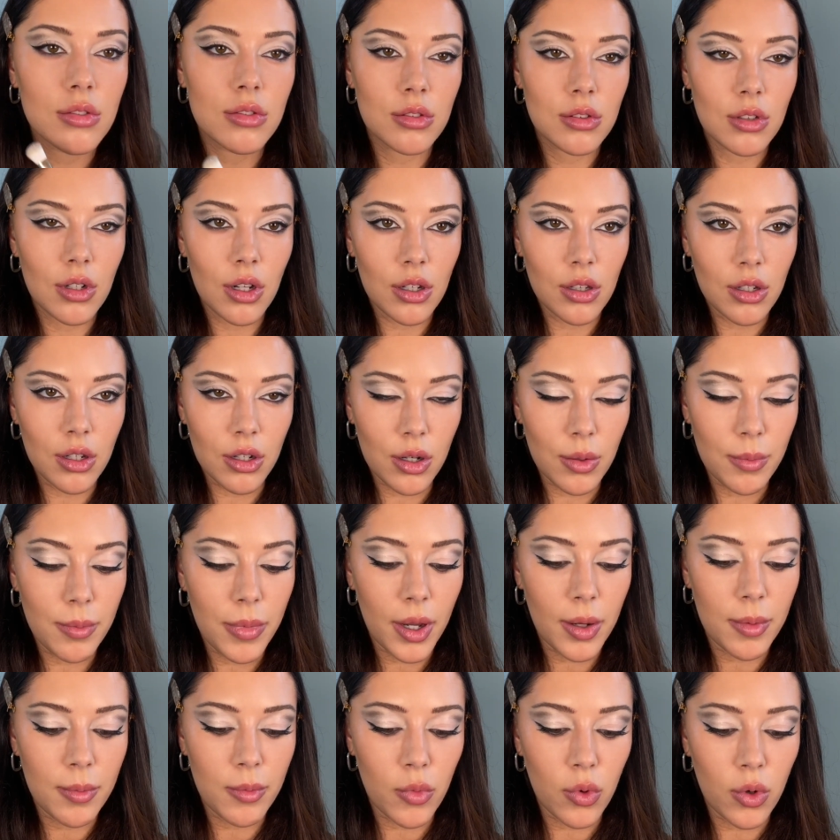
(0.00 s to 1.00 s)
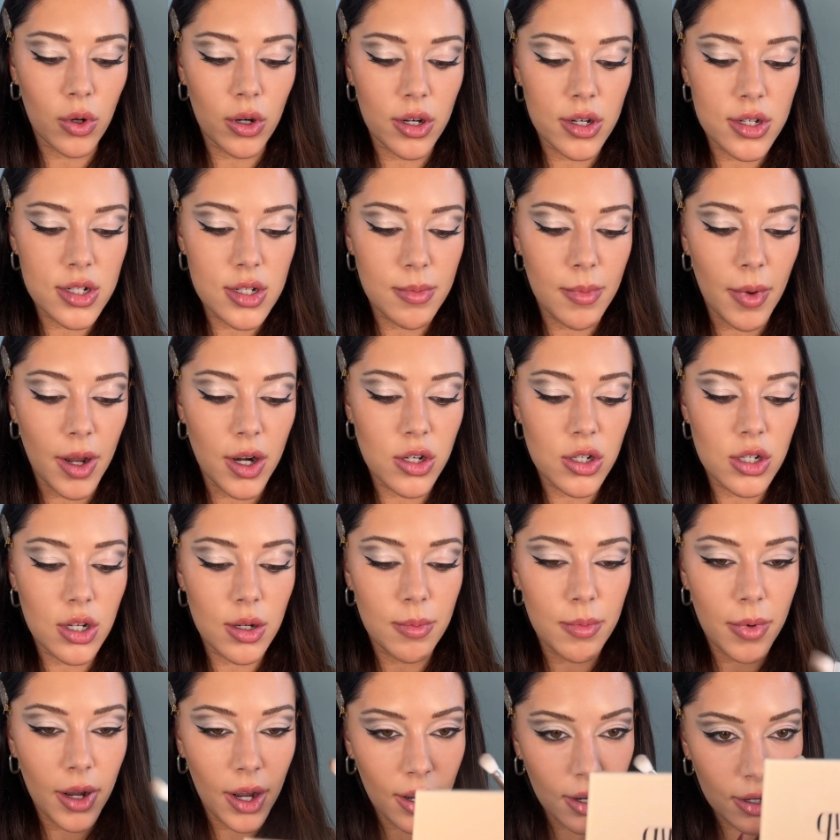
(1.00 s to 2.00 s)
a little bit more dimension
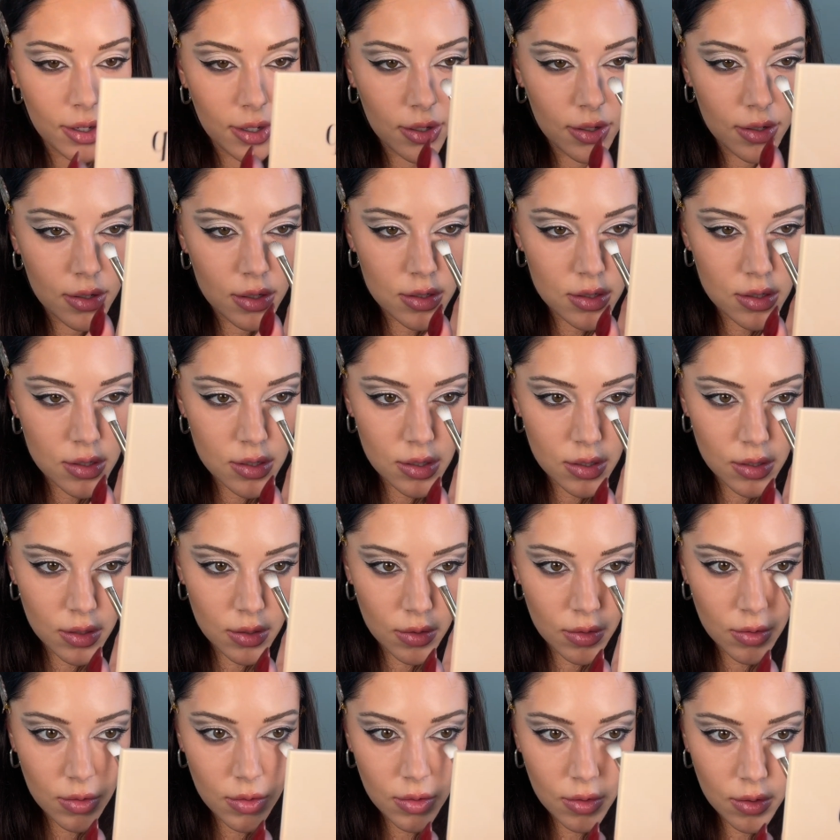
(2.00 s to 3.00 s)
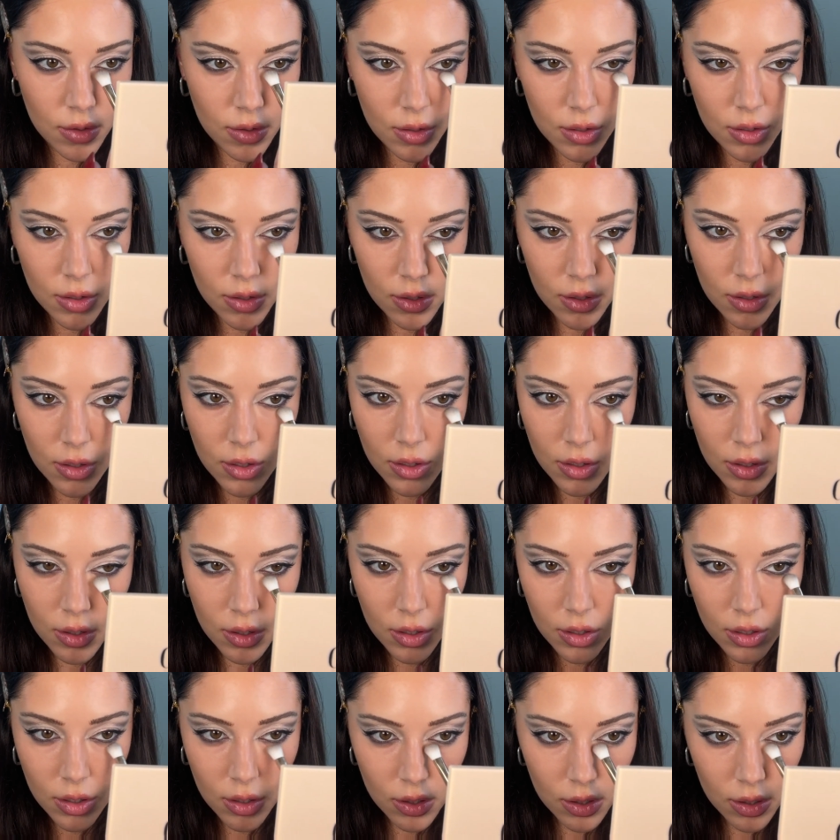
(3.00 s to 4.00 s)
back into
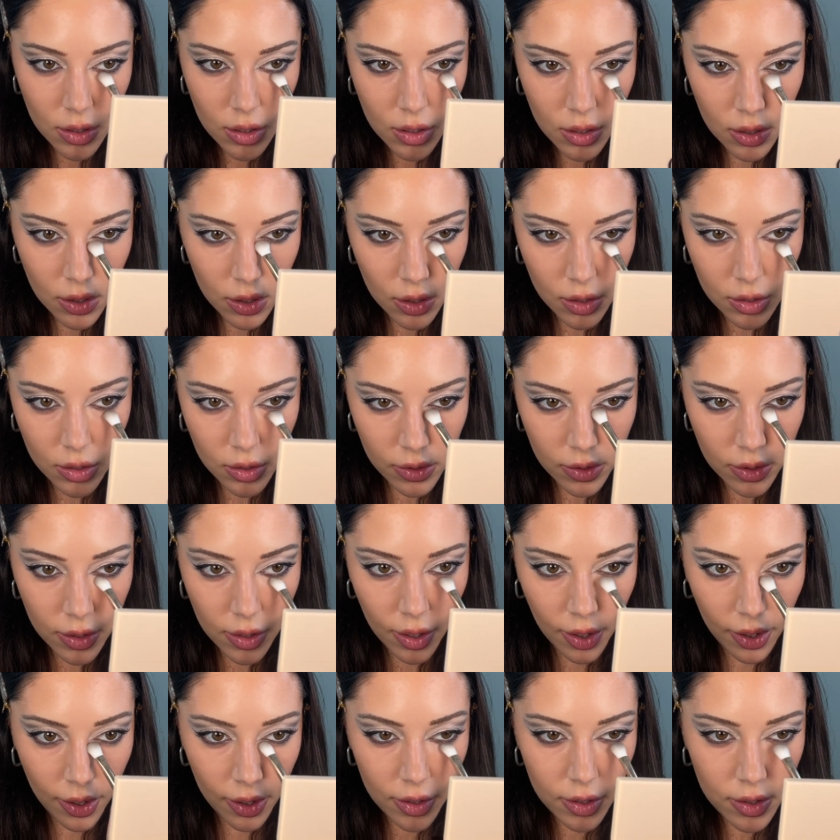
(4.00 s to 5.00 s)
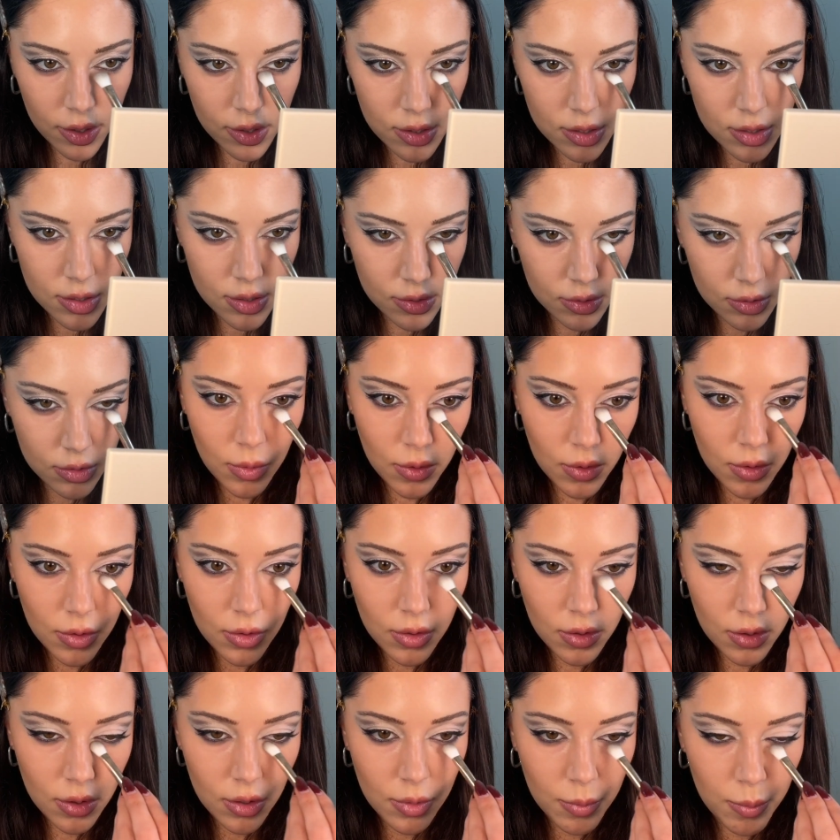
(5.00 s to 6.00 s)
under the eyes.
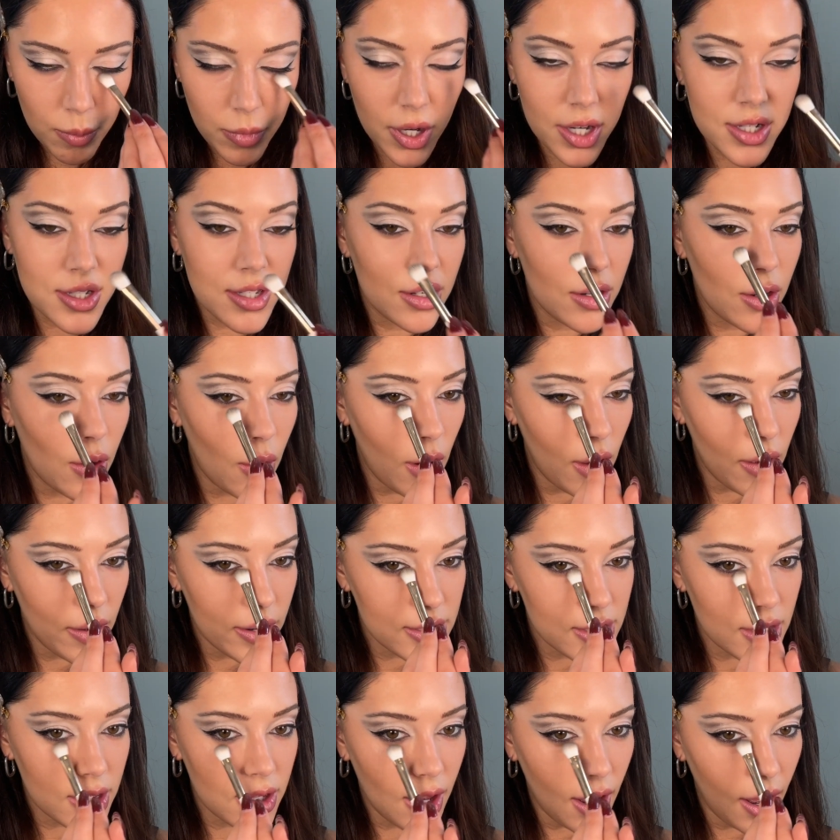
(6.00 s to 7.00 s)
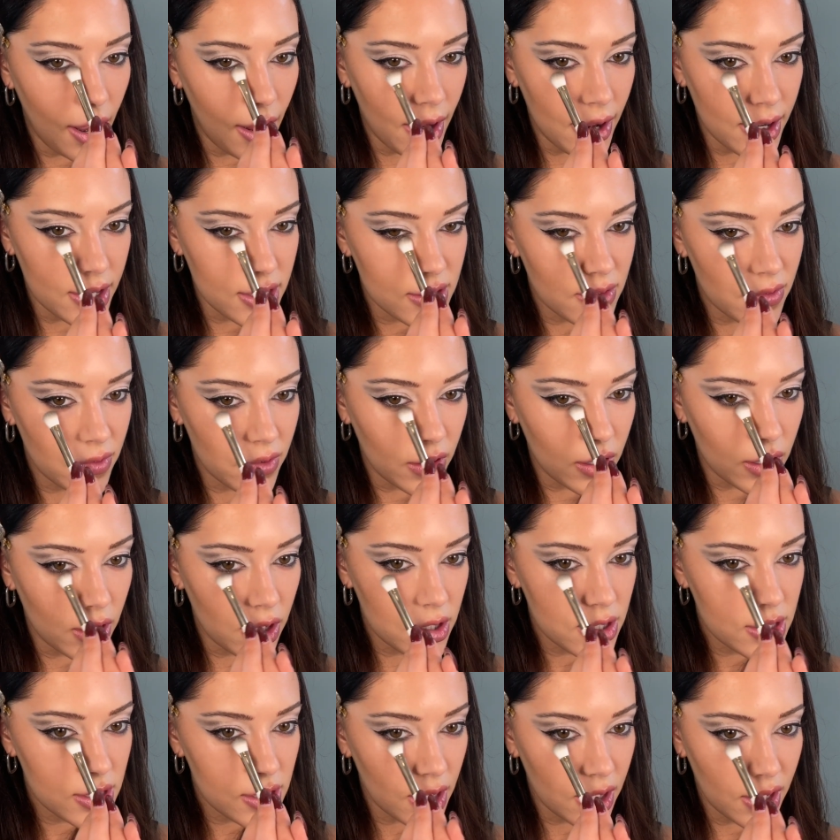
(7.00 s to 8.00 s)
Because you know how I did the eyes
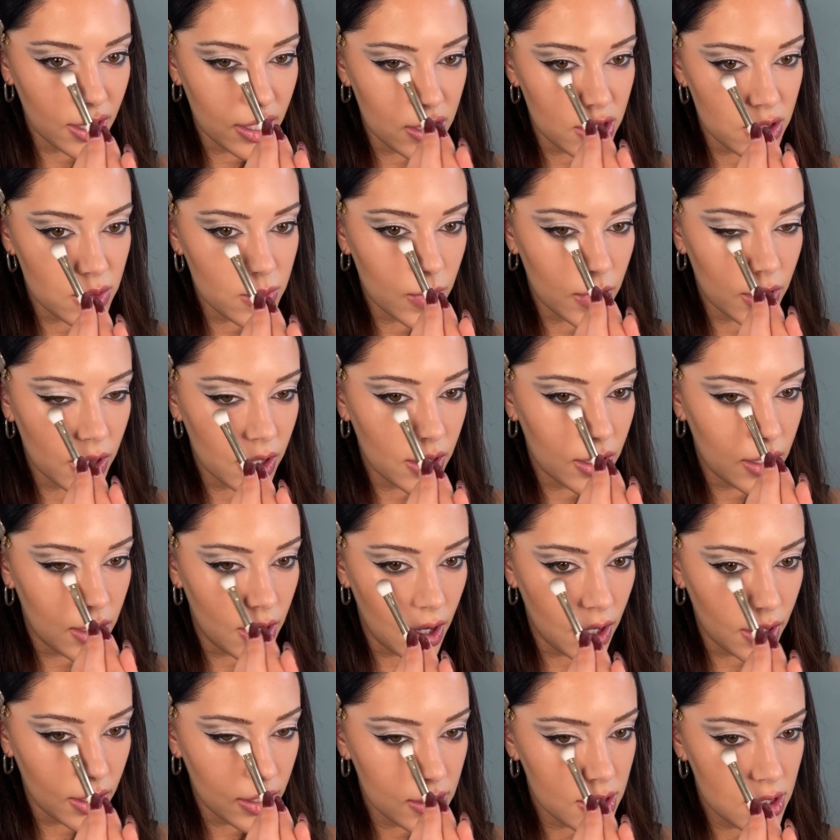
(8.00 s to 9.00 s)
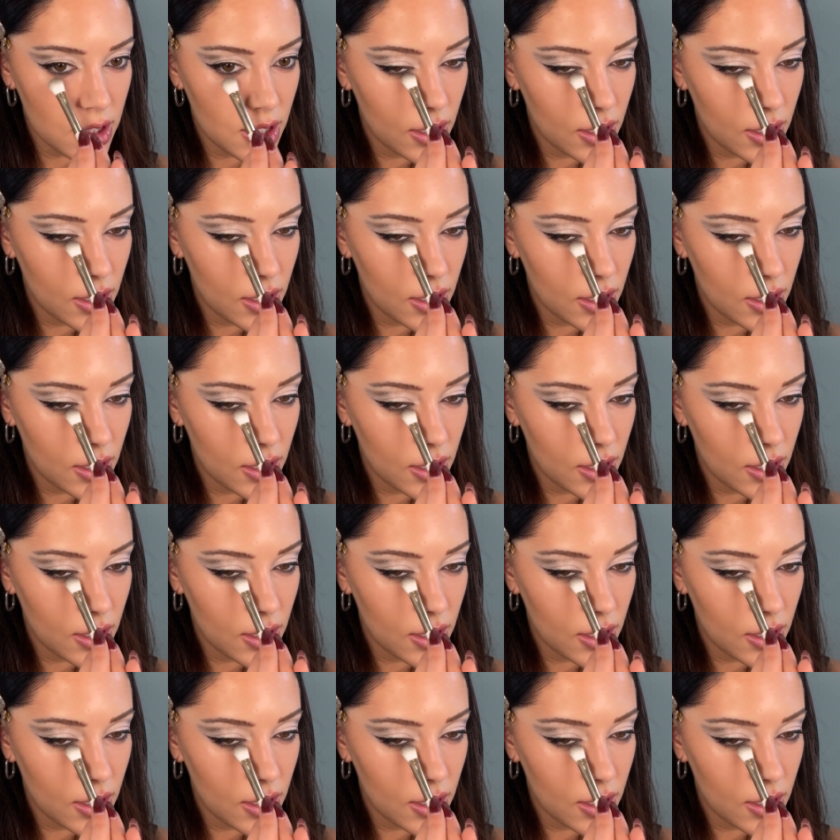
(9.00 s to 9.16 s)
first? Like I just want to connect